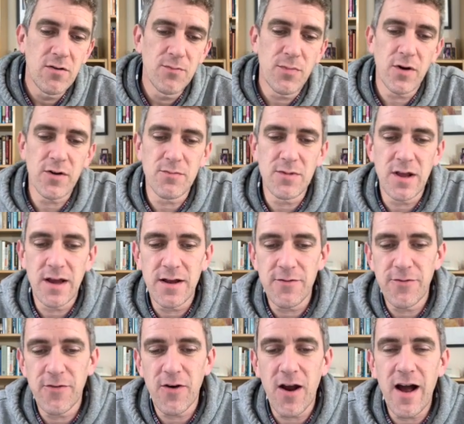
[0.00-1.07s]
bottom line,
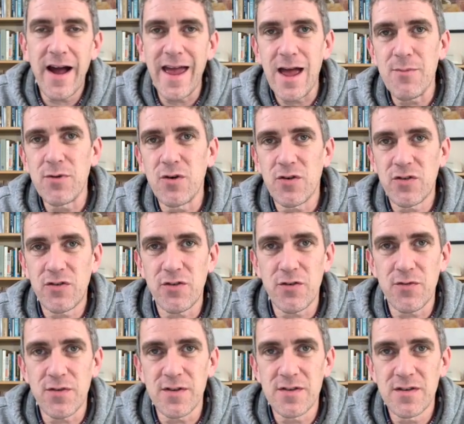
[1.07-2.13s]
for I am your
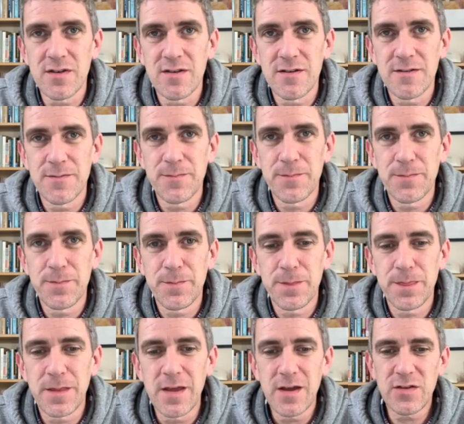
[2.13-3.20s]
servant.
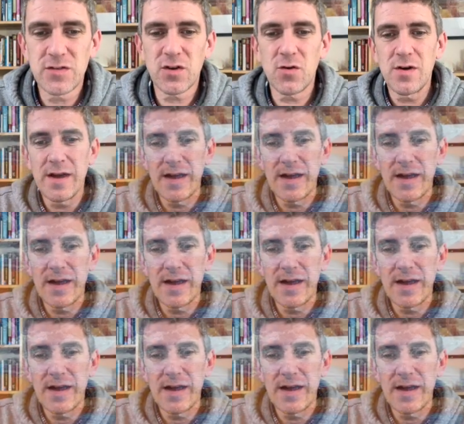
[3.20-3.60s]
And so